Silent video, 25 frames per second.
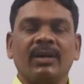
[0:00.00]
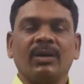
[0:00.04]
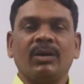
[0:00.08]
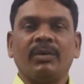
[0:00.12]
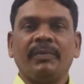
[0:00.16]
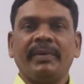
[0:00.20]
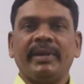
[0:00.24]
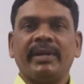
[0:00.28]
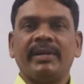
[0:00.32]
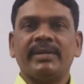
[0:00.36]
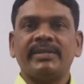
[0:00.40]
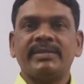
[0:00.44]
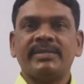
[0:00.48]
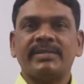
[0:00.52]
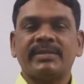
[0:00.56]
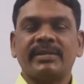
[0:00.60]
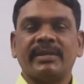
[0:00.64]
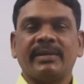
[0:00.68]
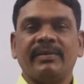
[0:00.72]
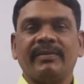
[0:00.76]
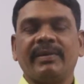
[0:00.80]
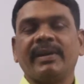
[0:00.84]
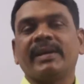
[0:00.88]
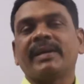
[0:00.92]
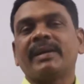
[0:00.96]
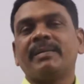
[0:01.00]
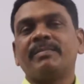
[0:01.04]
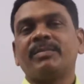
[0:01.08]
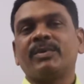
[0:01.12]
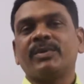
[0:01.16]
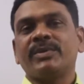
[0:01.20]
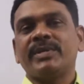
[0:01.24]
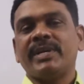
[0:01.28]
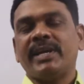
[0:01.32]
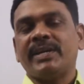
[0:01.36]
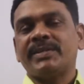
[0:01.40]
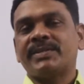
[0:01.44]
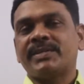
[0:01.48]
Hello viewers, welcome
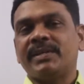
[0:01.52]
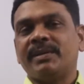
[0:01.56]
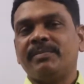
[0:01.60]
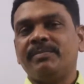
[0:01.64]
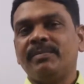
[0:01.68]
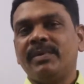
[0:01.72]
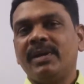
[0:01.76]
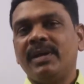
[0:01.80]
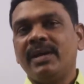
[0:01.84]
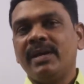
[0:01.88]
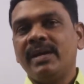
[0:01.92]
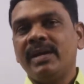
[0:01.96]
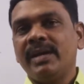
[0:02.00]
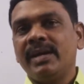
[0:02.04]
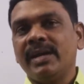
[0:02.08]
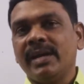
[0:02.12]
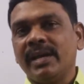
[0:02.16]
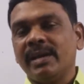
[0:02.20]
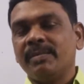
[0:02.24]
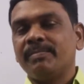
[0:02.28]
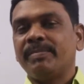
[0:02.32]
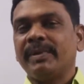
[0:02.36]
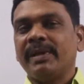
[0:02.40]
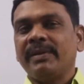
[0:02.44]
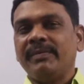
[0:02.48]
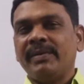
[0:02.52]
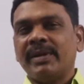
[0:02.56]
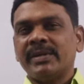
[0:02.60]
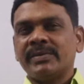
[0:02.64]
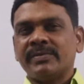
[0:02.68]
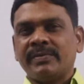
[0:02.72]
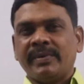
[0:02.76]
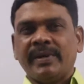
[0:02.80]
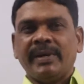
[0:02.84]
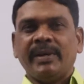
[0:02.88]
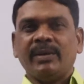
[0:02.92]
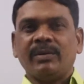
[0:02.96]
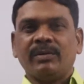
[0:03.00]
to JSM. In previous
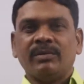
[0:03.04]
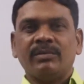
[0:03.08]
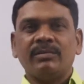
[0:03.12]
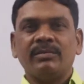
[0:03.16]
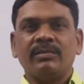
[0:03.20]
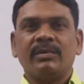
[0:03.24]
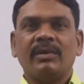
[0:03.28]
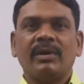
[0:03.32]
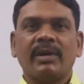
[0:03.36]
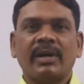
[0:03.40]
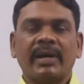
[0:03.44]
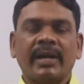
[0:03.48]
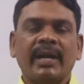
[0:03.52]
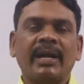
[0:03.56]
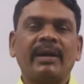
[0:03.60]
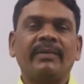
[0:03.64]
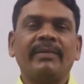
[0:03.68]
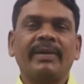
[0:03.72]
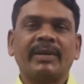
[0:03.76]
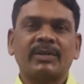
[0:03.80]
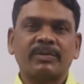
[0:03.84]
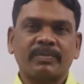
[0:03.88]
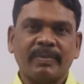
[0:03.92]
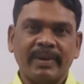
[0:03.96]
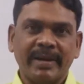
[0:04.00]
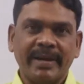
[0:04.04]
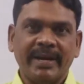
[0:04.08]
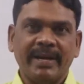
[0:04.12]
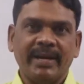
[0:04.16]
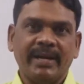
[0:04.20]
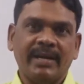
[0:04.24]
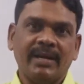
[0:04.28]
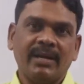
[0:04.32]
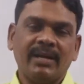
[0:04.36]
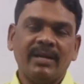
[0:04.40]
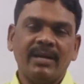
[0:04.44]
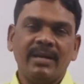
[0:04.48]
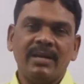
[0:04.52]
video, I have
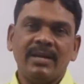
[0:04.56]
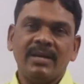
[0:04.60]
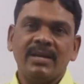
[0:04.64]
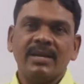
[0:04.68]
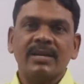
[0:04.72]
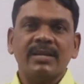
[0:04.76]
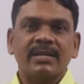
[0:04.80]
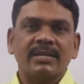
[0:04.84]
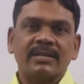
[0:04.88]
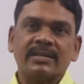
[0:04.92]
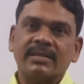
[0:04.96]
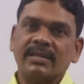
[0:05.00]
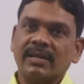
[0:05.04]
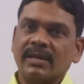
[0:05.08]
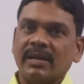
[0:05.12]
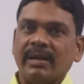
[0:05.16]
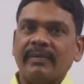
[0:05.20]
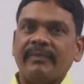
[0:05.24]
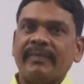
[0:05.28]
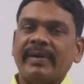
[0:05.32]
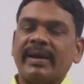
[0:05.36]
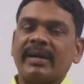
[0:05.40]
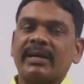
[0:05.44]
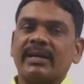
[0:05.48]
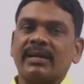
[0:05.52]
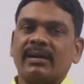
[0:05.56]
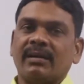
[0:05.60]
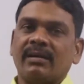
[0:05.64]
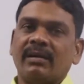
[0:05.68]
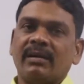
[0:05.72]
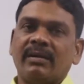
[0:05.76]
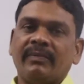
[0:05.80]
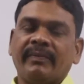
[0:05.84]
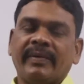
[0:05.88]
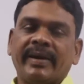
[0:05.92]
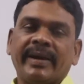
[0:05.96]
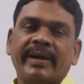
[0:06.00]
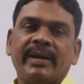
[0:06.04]
explained the effect
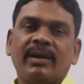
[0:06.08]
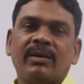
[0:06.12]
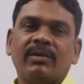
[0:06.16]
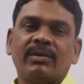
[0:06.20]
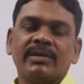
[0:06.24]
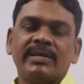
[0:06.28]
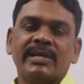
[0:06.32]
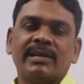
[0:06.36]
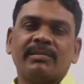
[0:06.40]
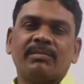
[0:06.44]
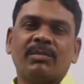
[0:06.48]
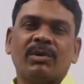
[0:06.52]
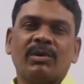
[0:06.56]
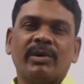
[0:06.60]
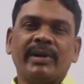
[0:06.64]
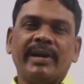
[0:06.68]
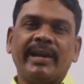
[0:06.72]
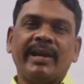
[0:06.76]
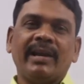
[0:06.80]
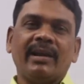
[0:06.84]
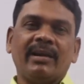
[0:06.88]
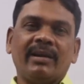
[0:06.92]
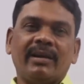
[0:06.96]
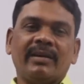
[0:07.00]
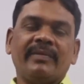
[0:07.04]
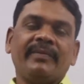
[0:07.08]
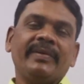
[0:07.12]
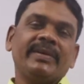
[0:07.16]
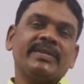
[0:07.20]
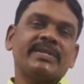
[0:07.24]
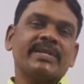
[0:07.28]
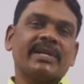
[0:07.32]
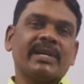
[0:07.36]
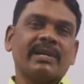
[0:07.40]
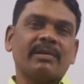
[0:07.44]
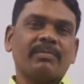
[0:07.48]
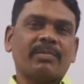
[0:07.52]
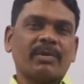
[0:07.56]
of hydrogen bonding on
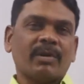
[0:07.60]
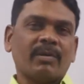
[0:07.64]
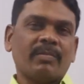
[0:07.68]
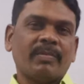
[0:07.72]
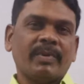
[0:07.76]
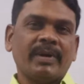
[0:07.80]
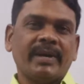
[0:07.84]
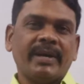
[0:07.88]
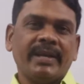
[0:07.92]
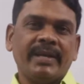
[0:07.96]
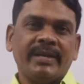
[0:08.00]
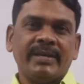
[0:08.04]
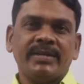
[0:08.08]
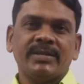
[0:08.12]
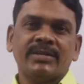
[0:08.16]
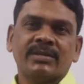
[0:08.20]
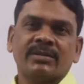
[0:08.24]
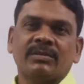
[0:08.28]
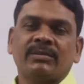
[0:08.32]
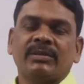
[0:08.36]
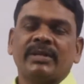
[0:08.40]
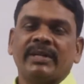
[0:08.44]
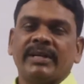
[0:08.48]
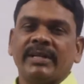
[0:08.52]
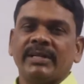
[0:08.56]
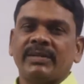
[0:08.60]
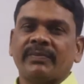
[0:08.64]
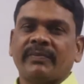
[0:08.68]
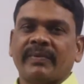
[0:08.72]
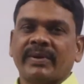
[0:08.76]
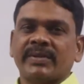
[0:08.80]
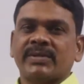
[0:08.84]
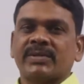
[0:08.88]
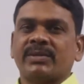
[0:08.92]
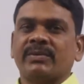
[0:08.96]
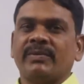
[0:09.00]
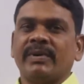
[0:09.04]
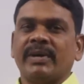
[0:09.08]
physical properties. So that is
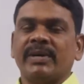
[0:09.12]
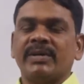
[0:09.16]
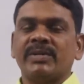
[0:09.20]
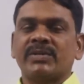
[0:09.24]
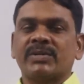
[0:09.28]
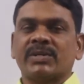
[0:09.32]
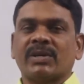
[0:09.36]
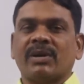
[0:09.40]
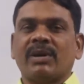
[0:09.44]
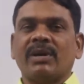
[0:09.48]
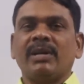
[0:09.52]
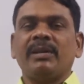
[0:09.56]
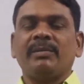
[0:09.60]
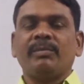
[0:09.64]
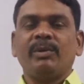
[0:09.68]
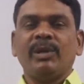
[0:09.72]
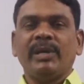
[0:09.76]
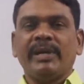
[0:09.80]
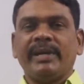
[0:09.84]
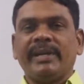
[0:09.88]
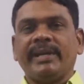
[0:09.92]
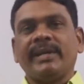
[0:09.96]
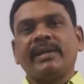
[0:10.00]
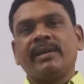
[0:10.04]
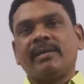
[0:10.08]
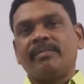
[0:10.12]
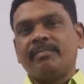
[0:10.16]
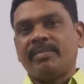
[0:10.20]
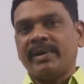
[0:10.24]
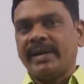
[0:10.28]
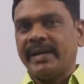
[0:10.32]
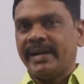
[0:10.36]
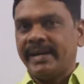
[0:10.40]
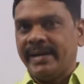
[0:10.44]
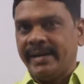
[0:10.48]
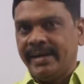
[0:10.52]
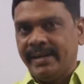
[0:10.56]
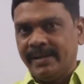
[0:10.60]
first one, solubility
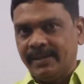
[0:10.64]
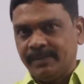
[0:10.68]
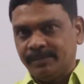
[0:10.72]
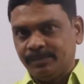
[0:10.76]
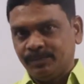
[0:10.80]
completed.